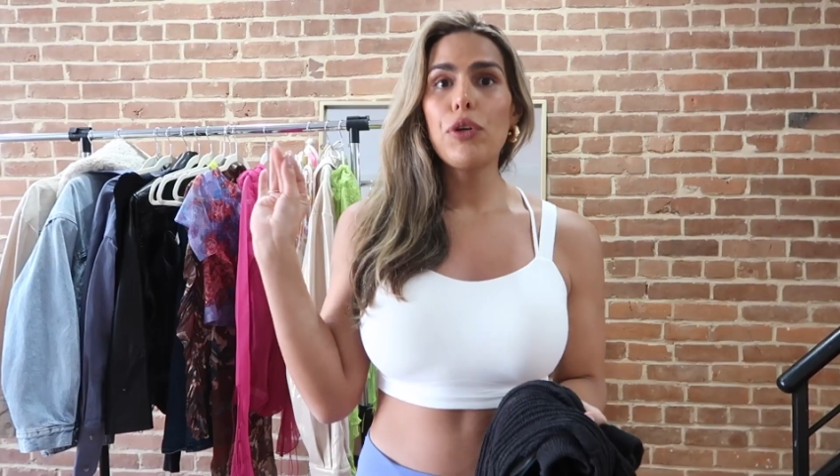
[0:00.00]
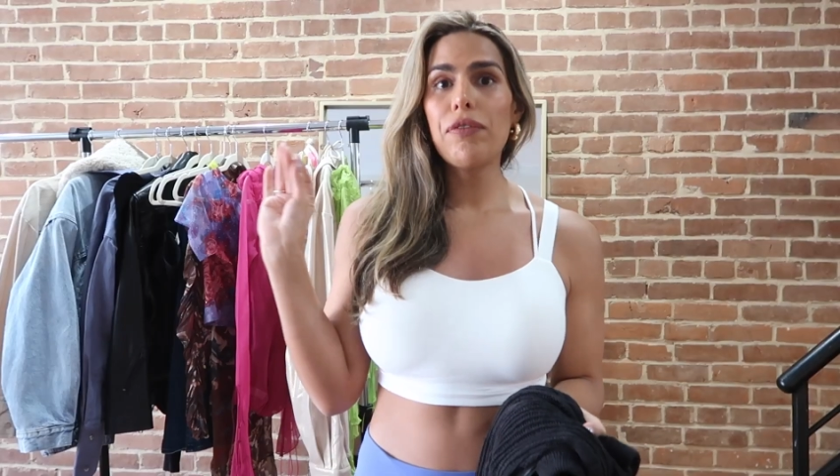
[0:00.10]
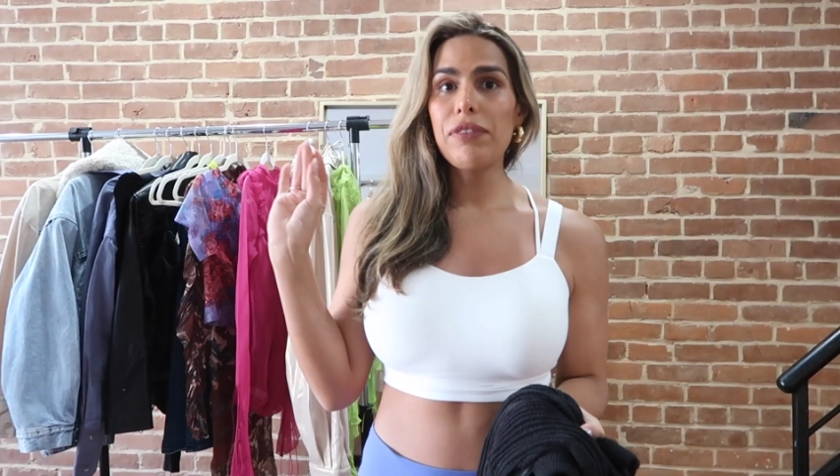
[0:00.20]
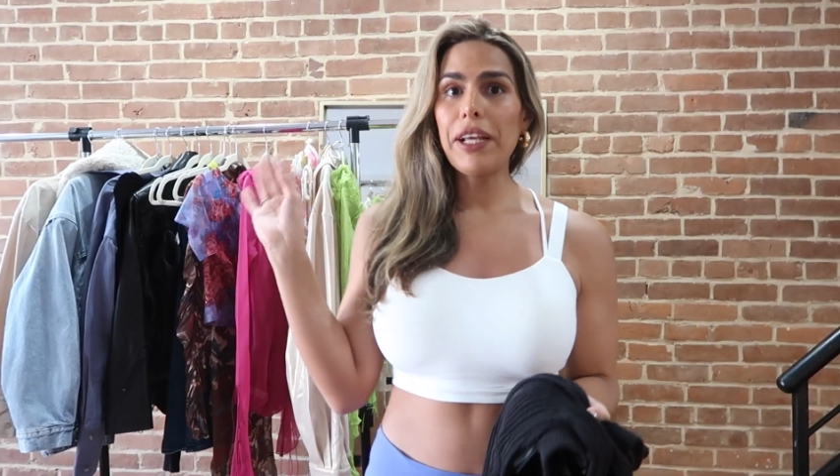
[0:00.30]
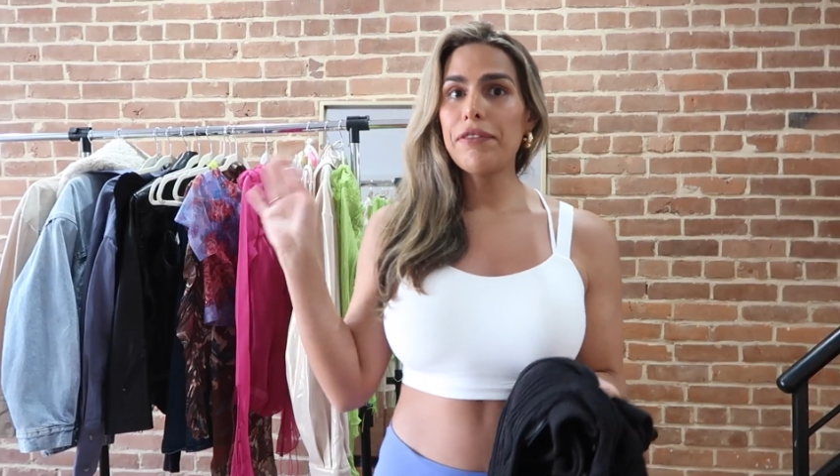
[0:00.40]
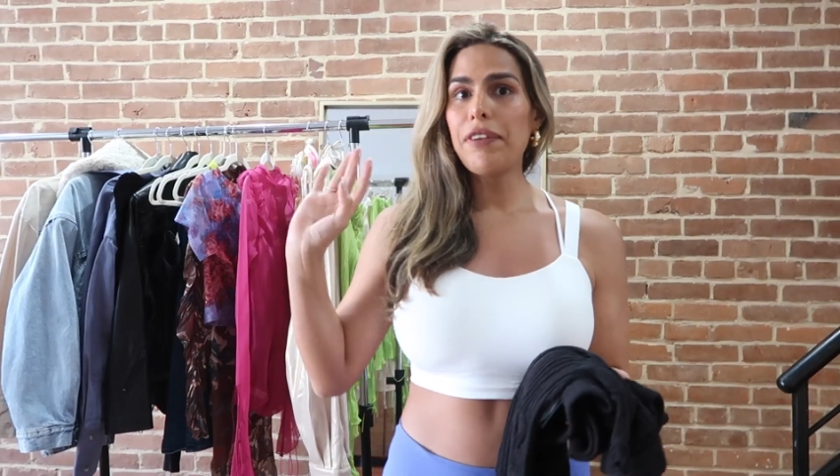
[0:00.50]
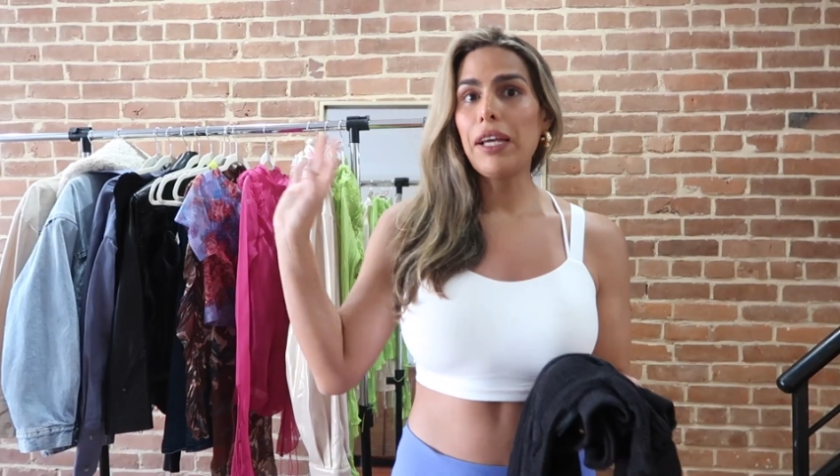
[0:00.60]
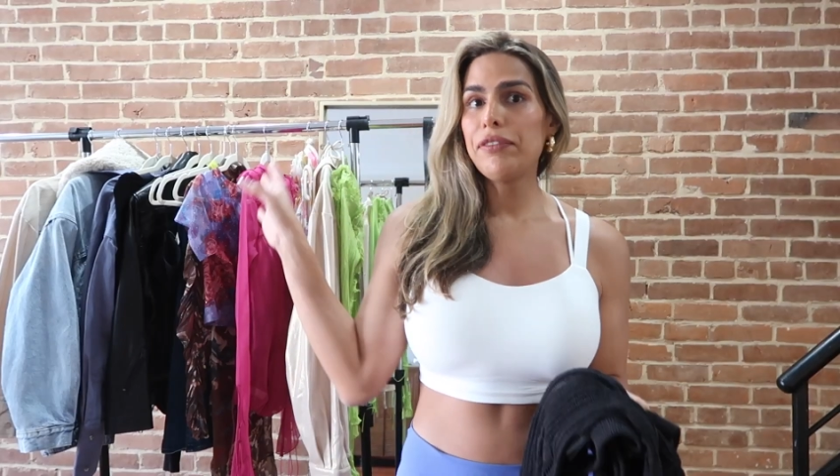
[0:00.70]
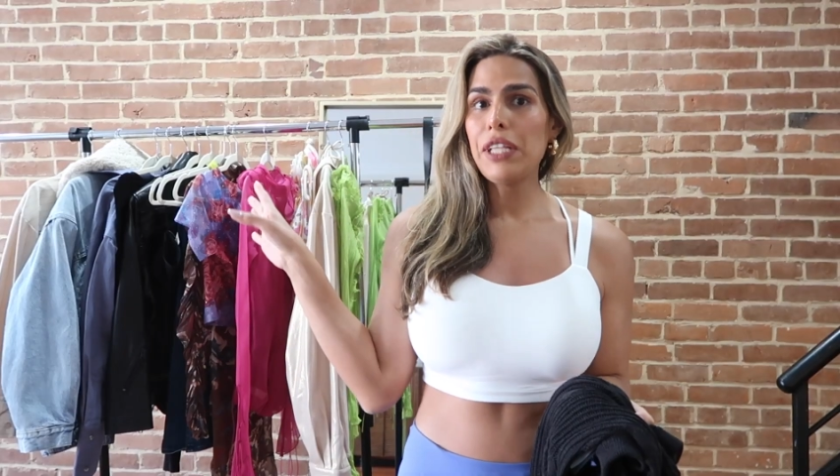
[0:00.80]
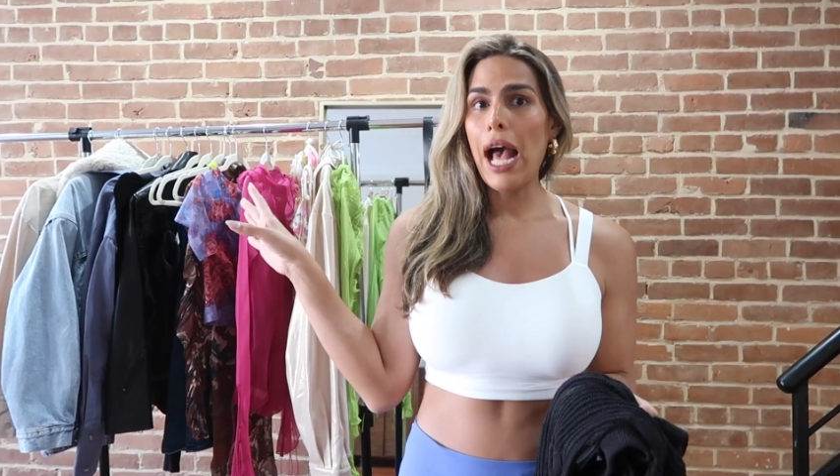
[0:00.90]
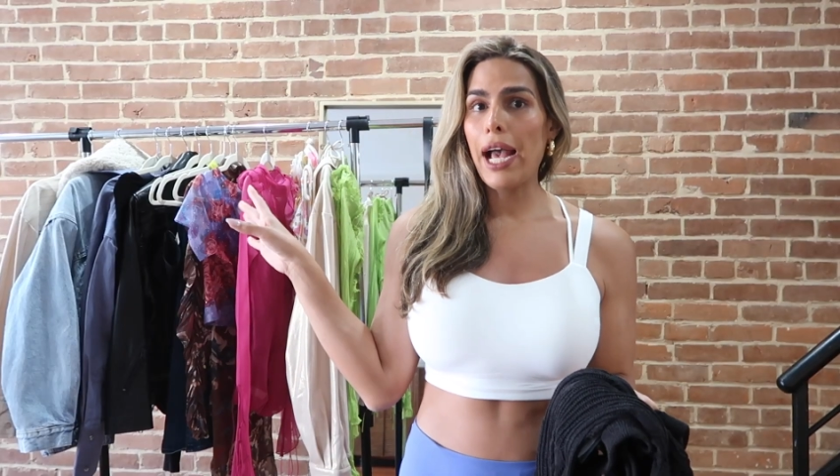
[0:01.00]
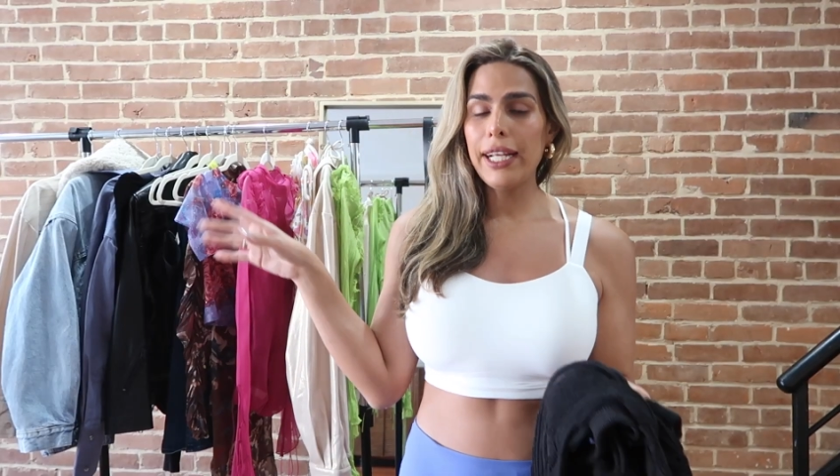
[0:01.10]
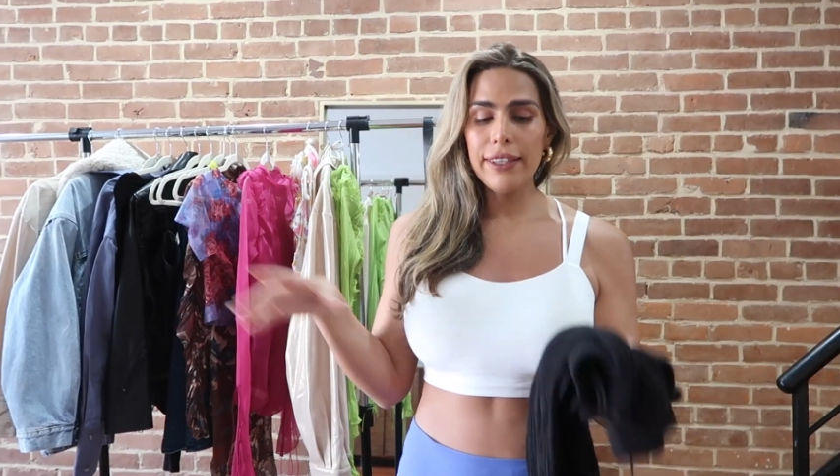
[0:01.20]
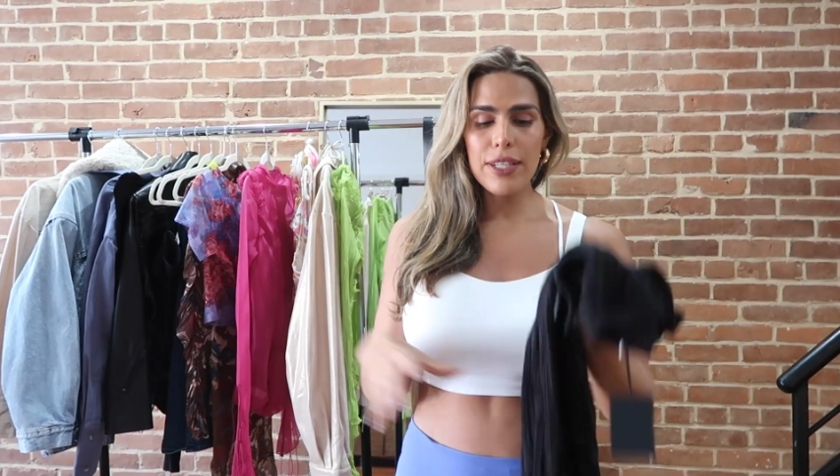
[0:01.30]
you're like 5'9",